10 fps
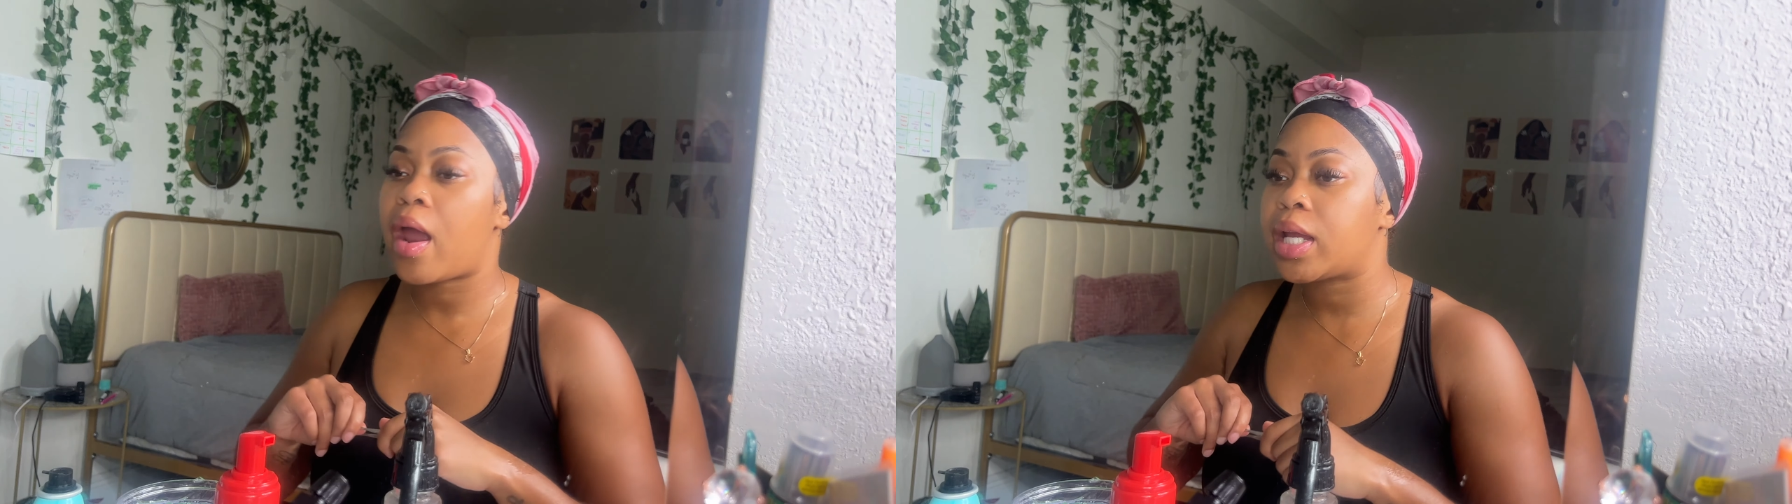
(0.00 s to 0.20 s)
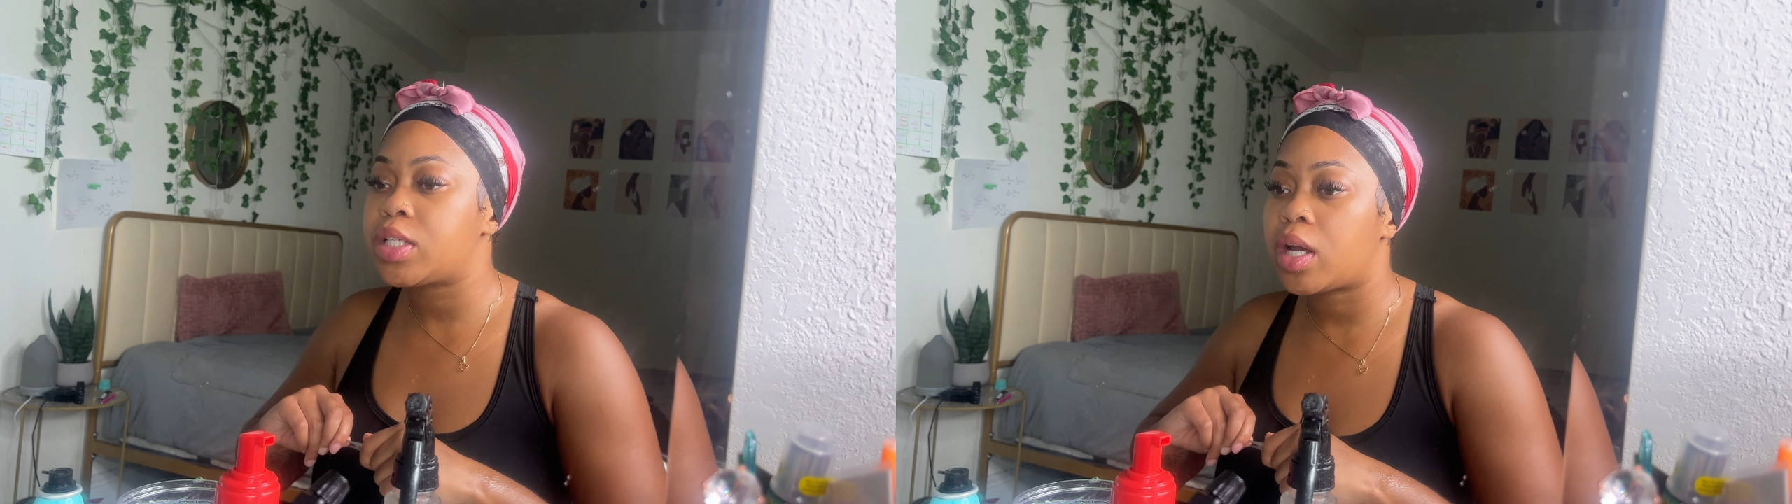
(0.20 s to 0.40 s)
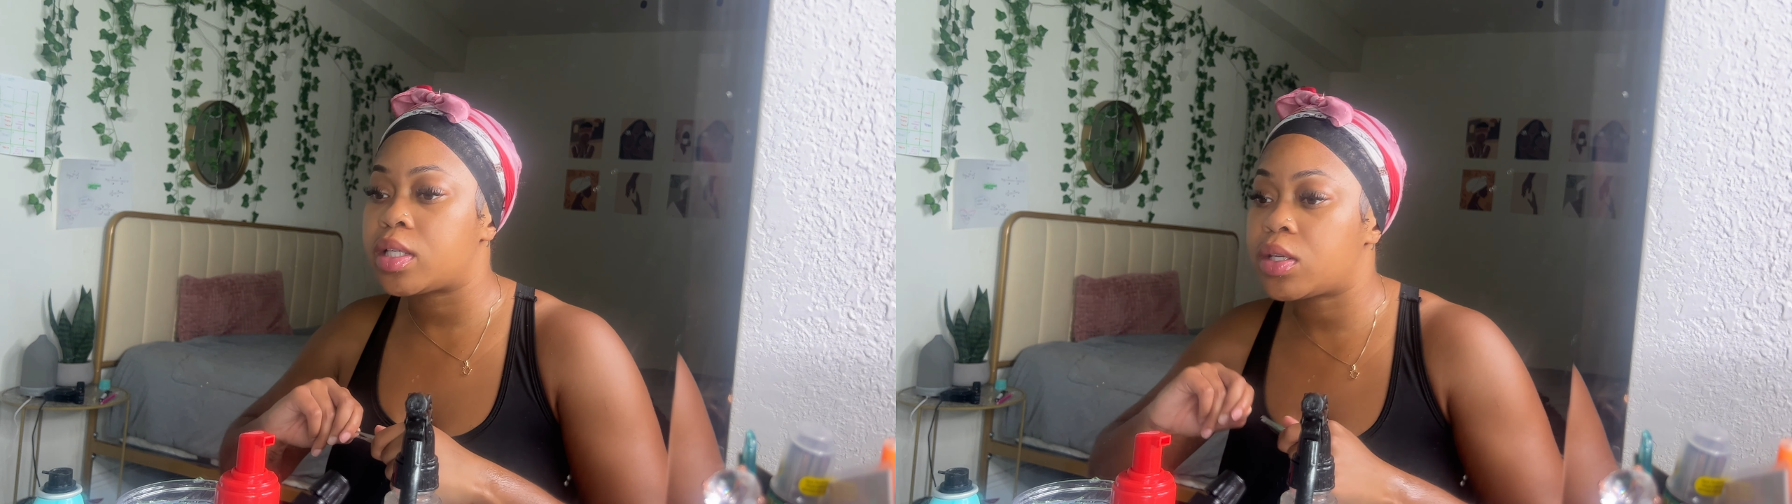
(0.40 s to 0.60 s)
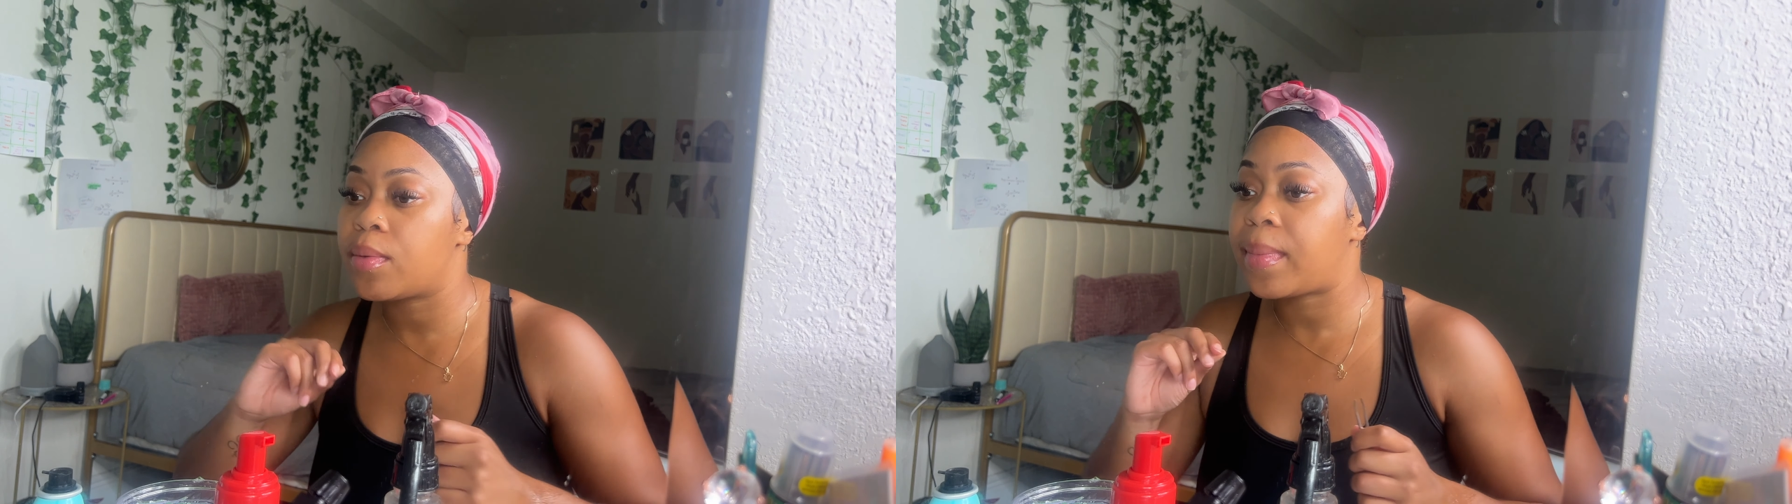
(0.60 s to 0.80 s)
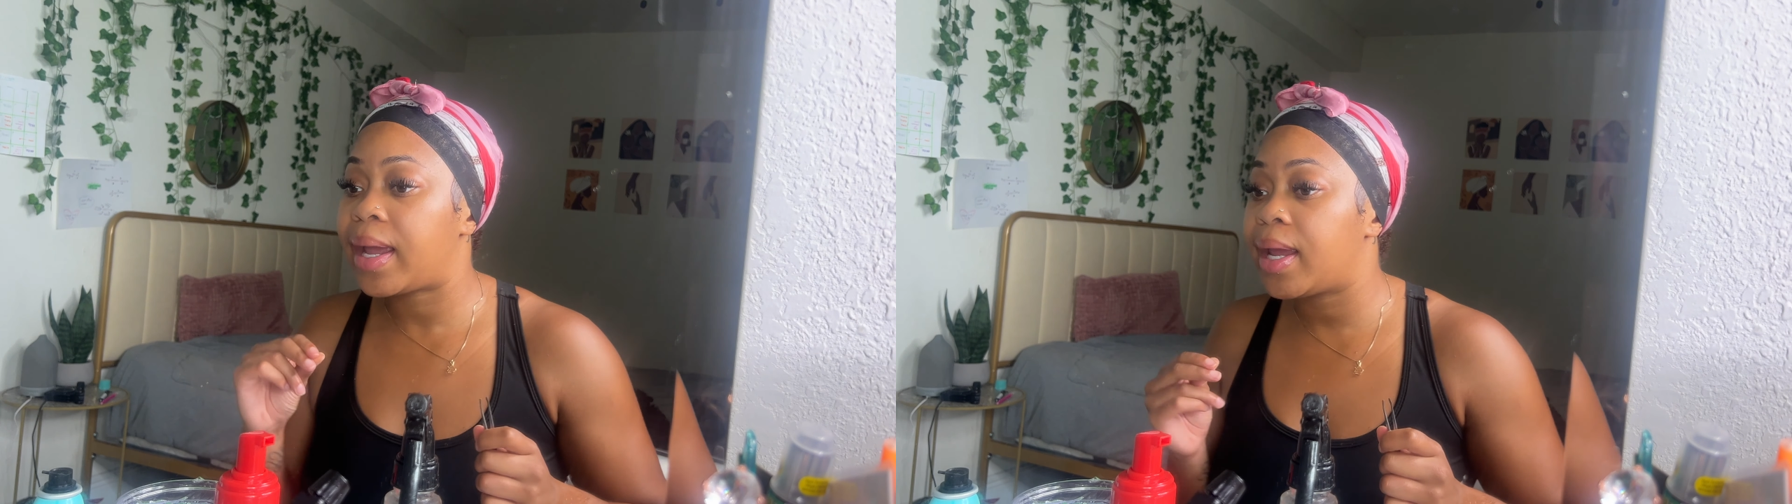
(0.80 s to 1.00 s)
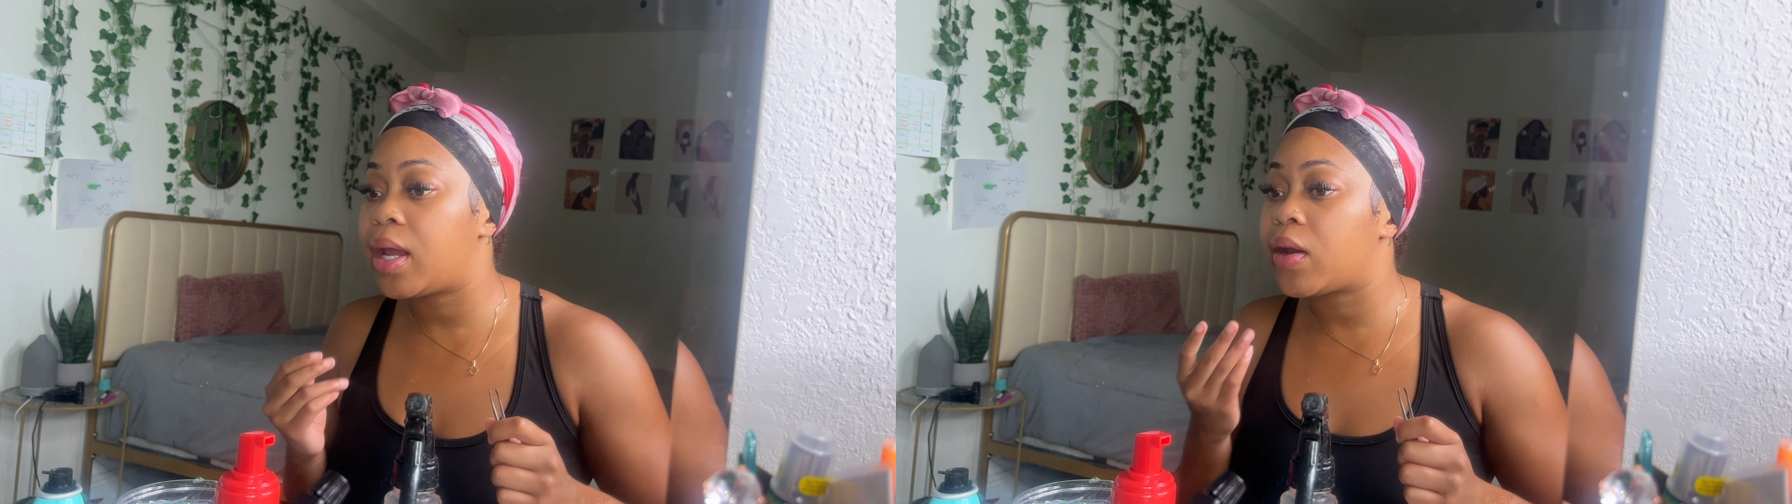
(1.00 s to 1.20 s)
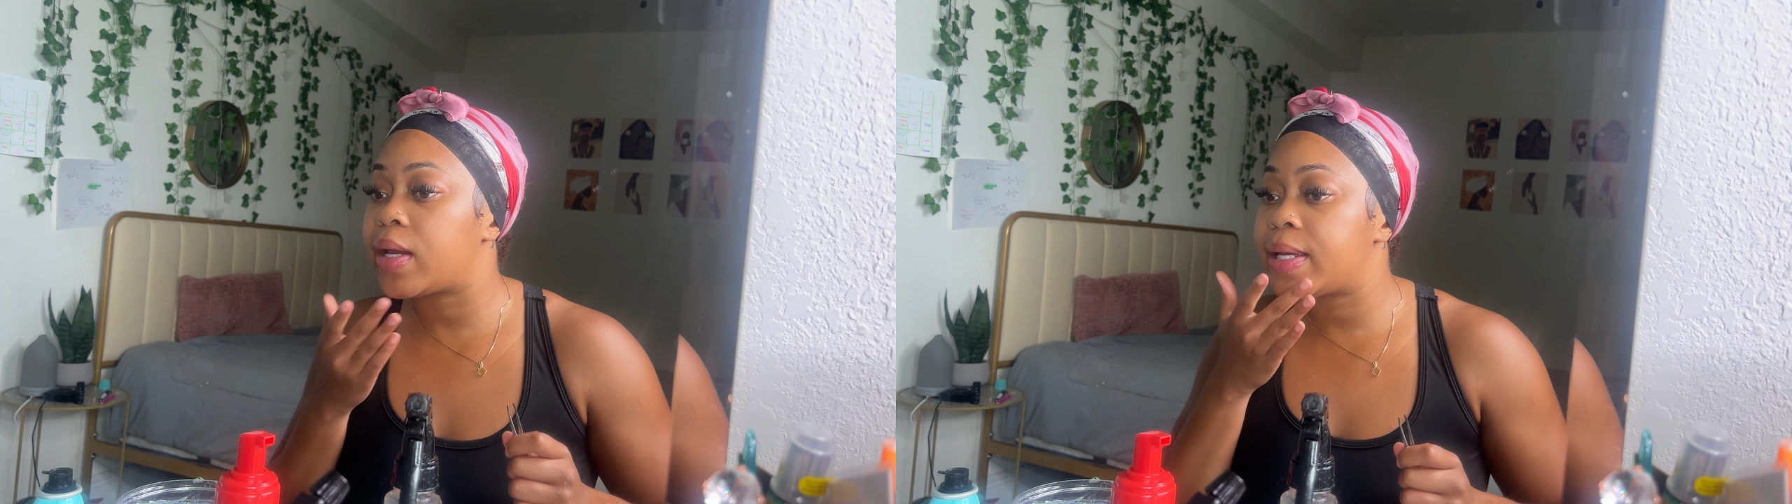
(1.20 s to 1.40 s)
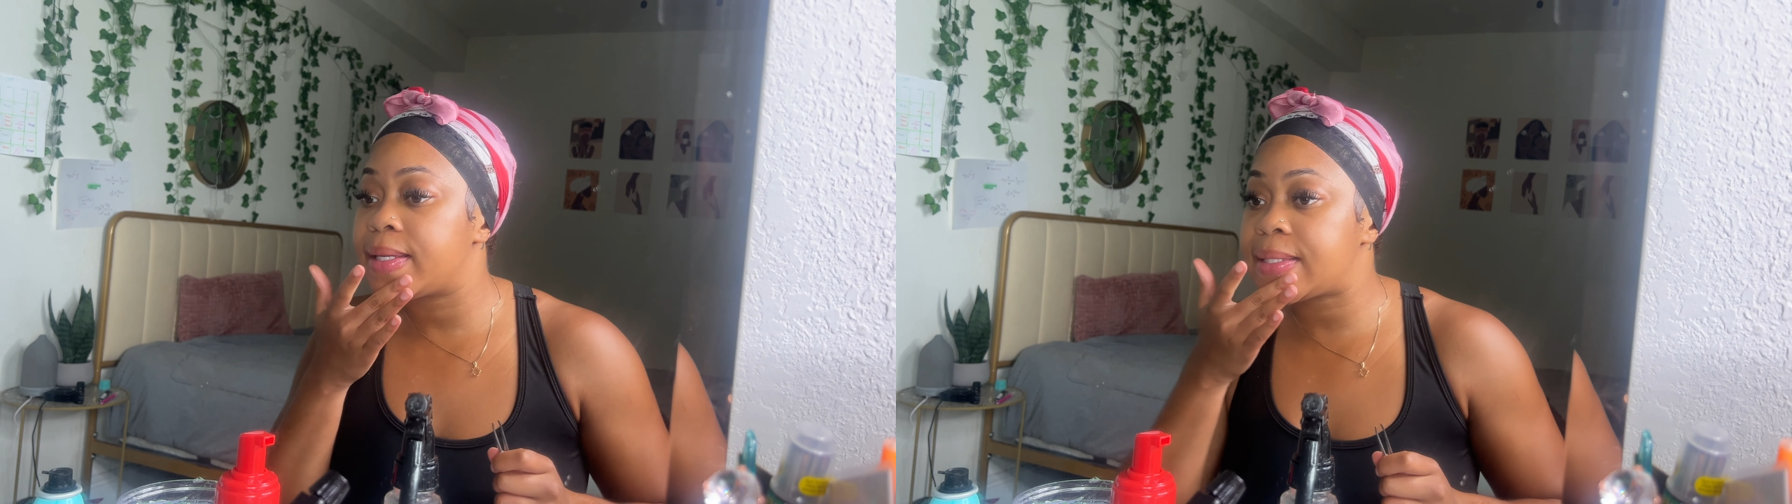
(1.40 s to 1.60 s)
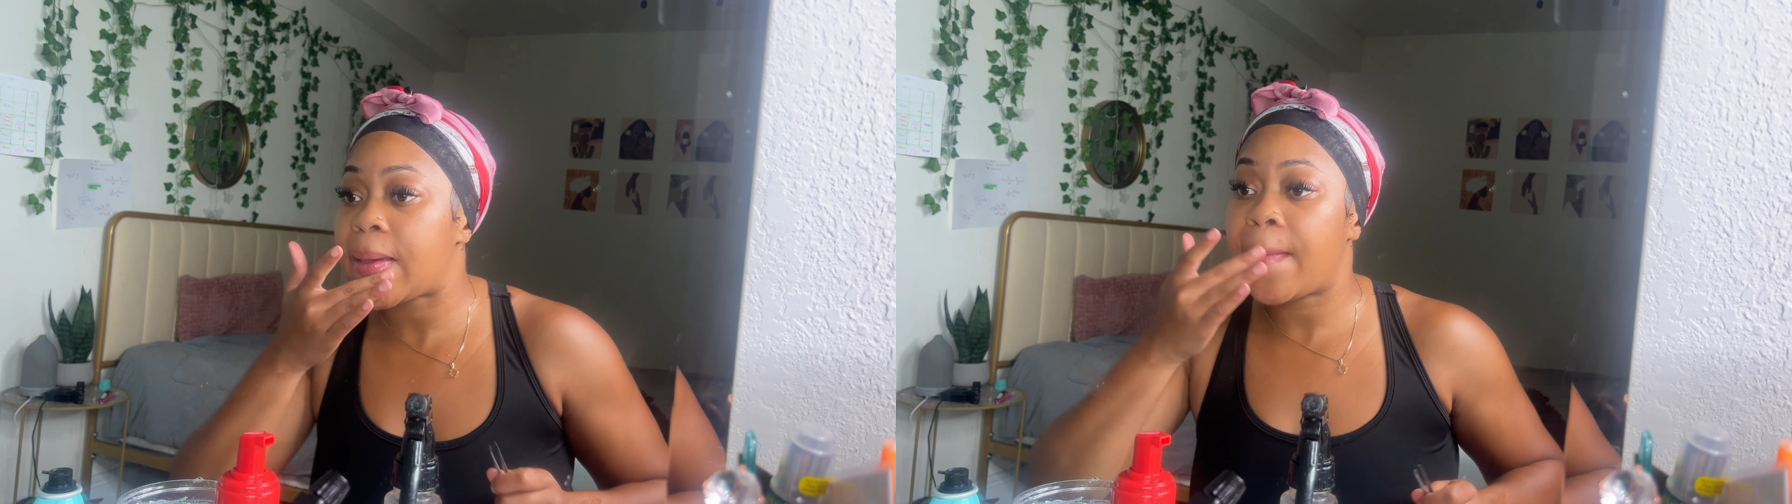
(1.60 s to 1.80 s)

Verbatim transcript: right, y'all, so my hair is